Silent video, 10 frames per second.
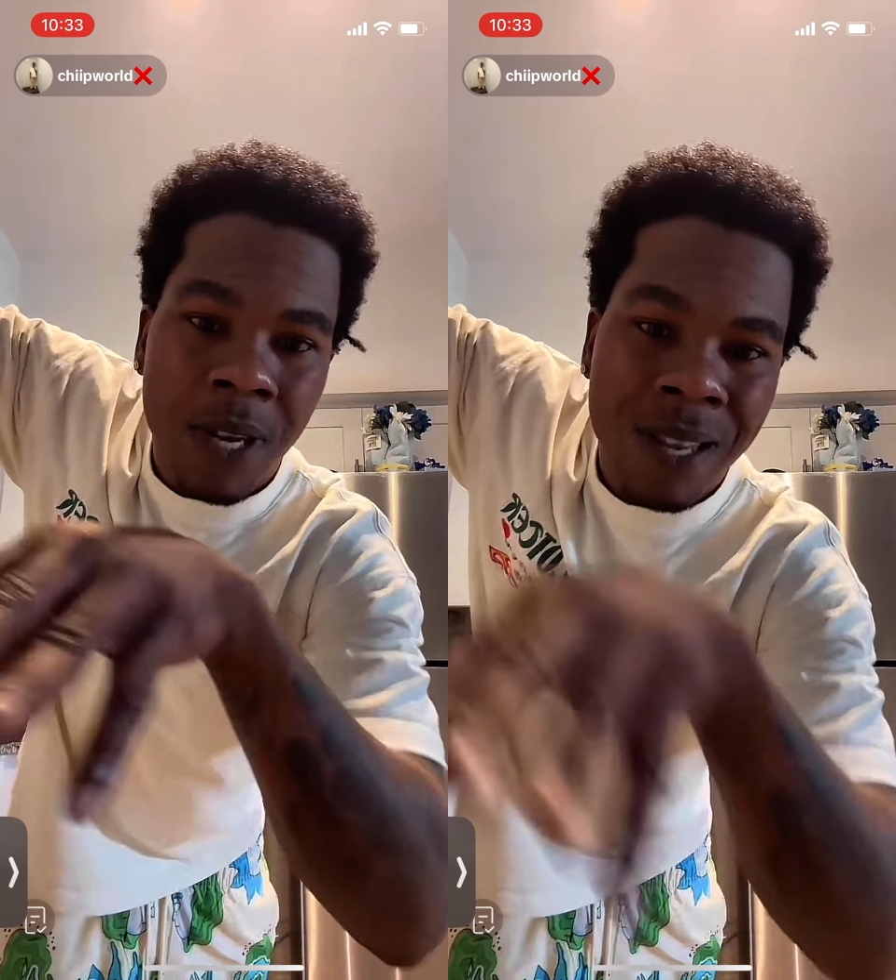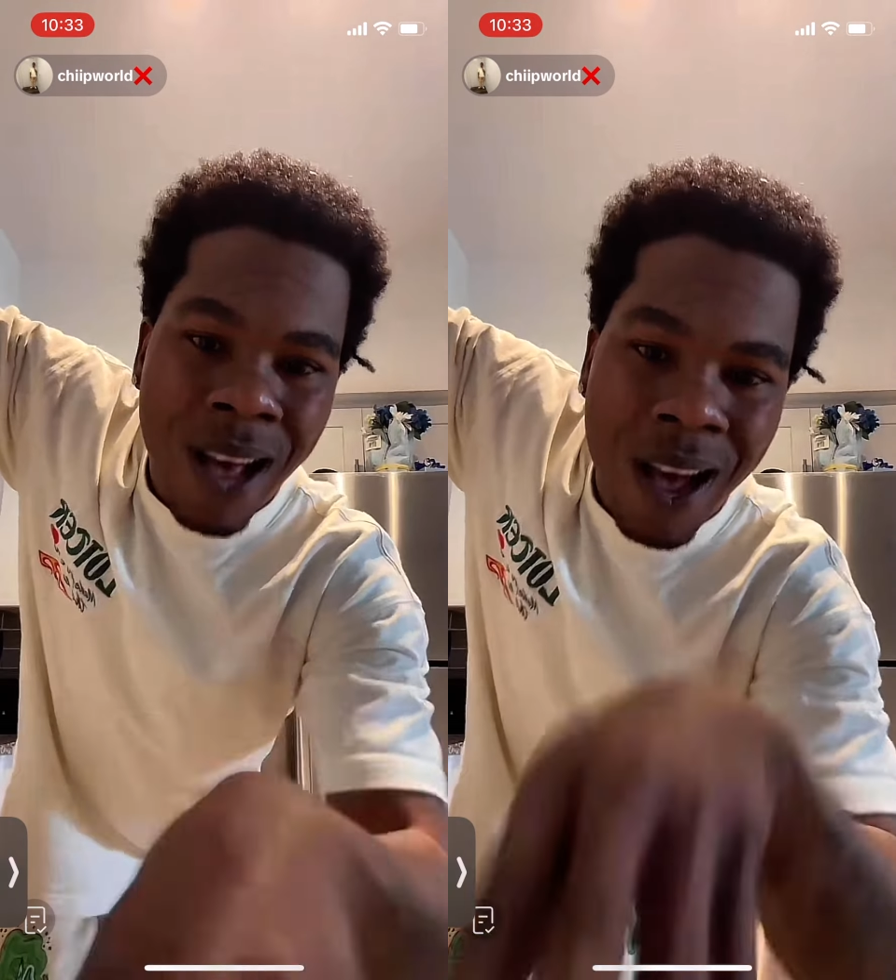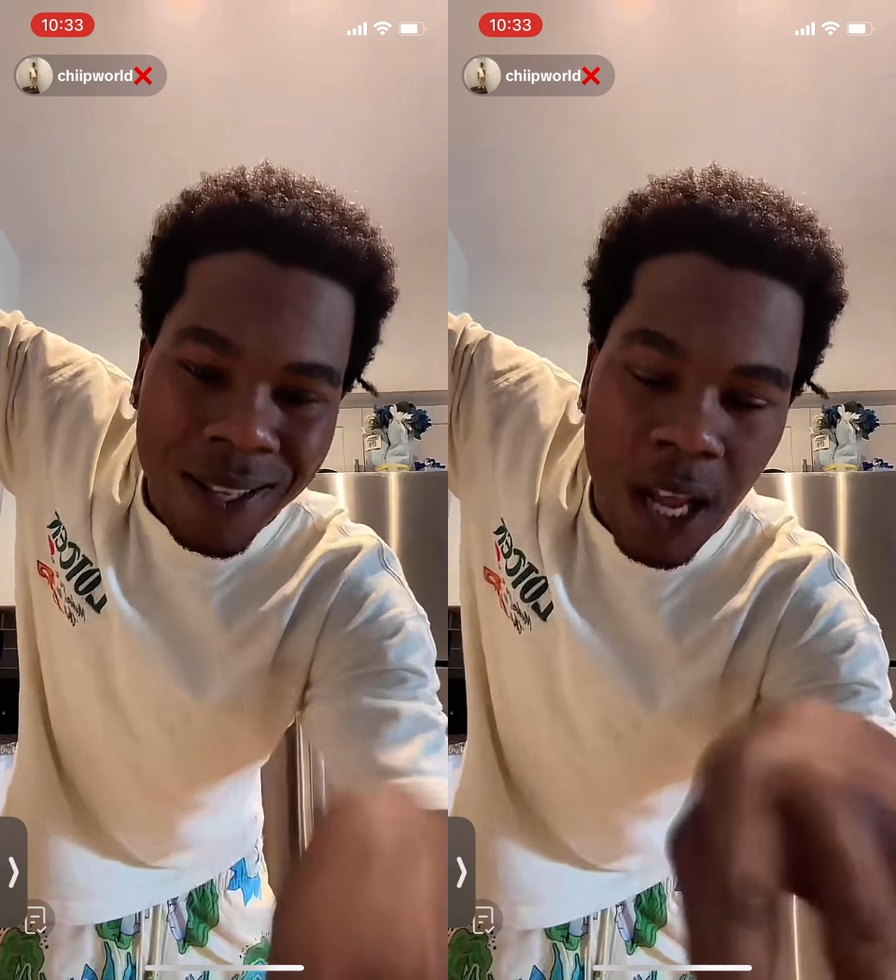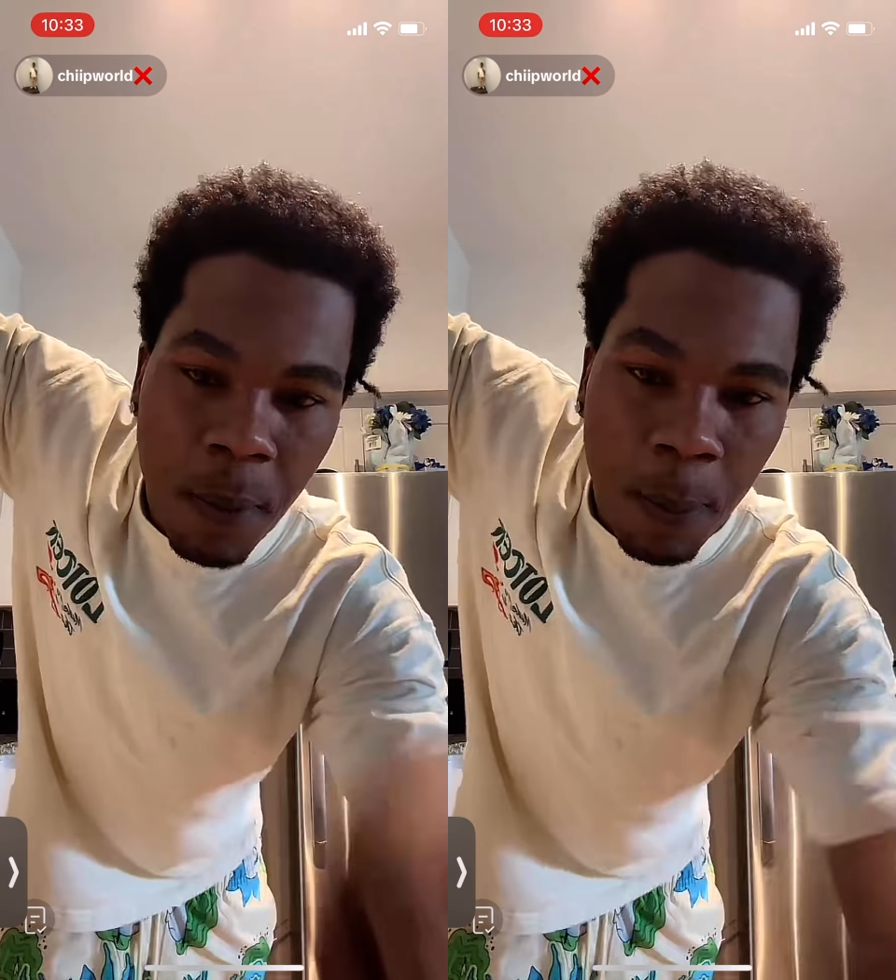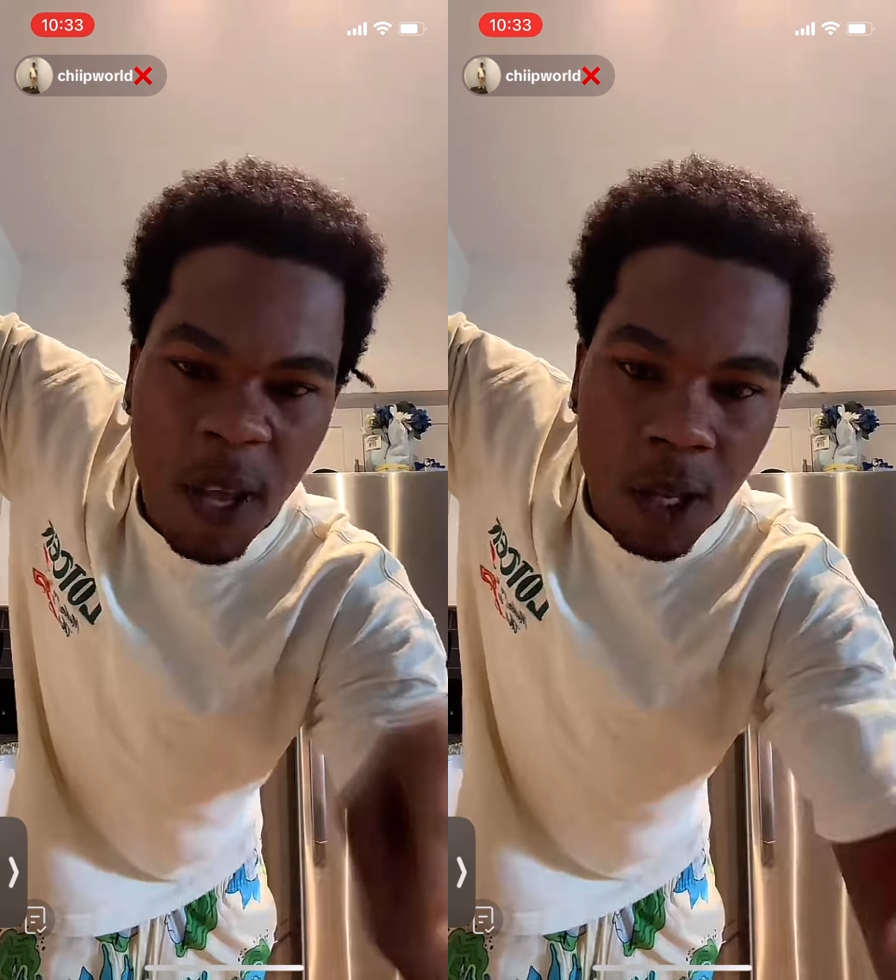me nah
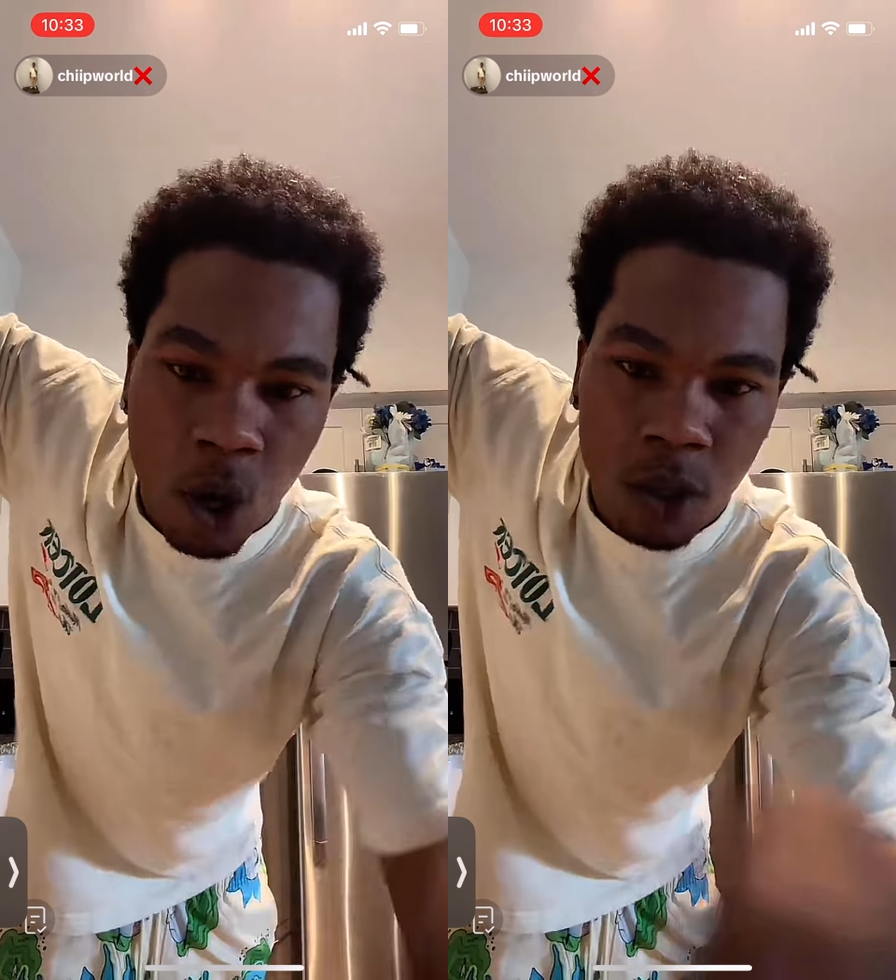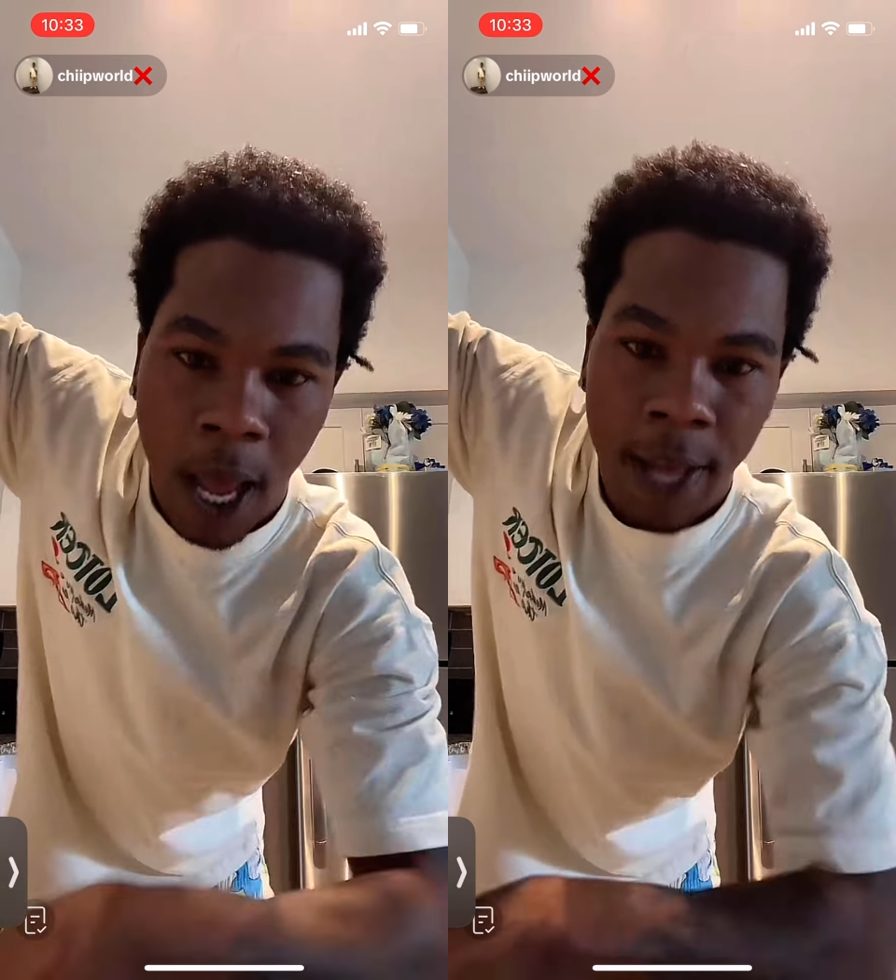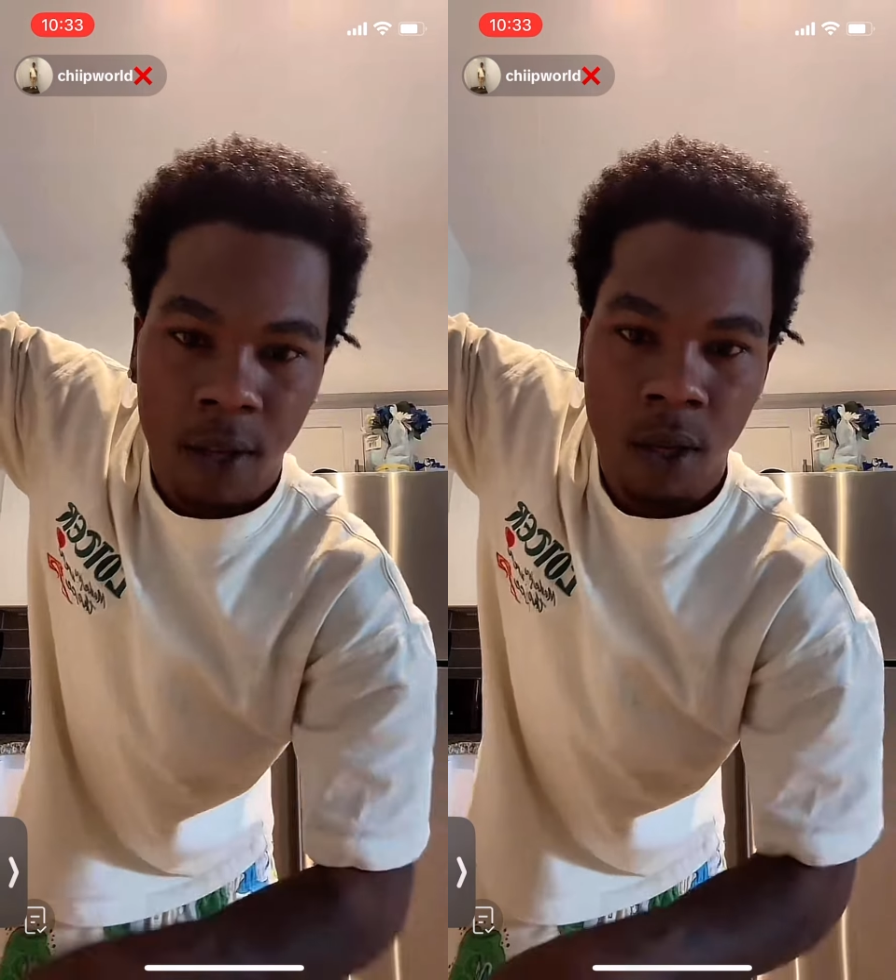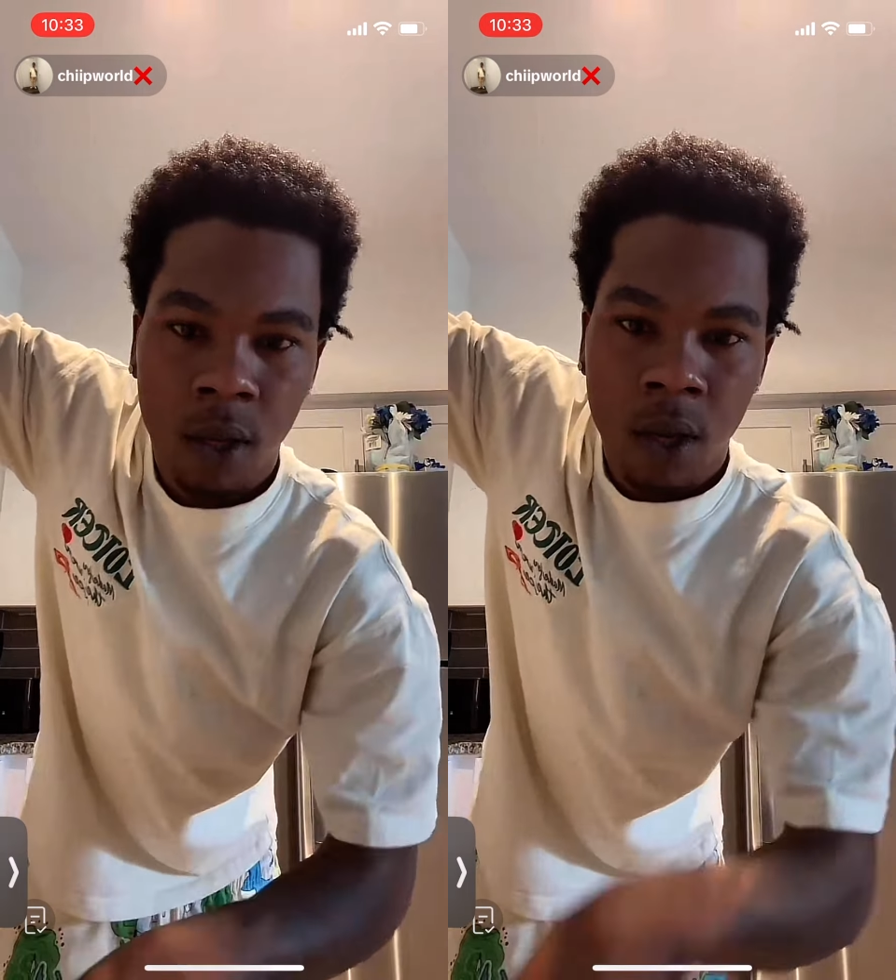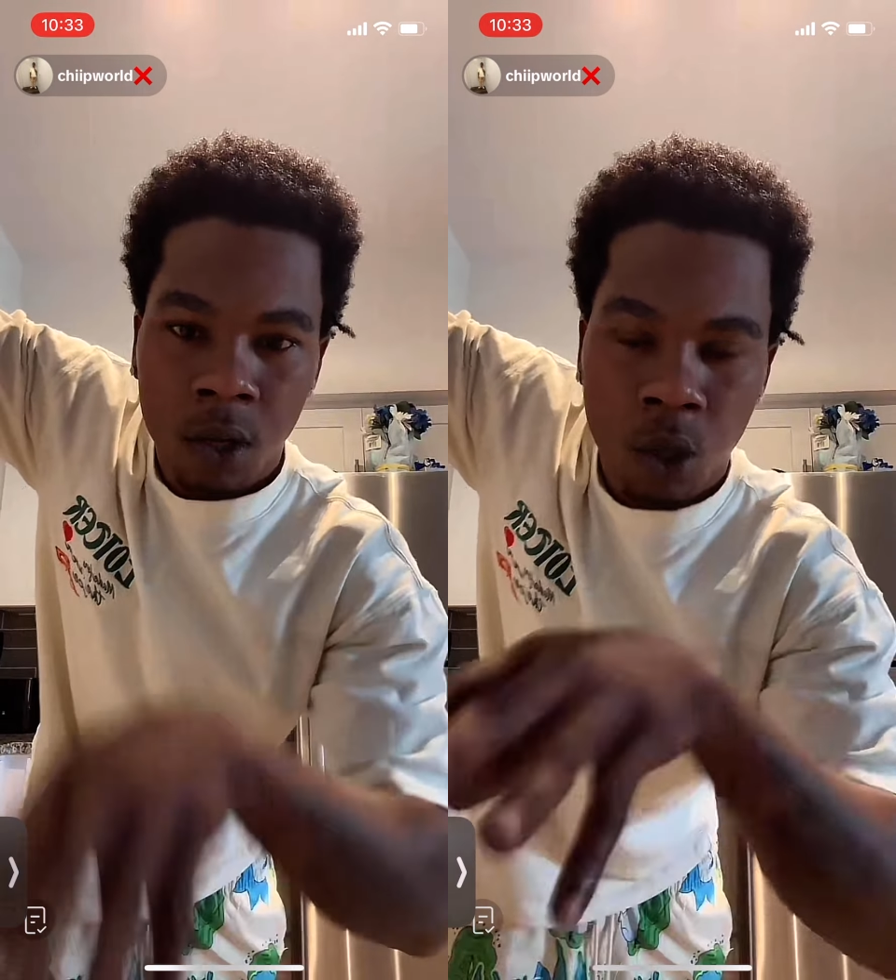take me picnic out tight.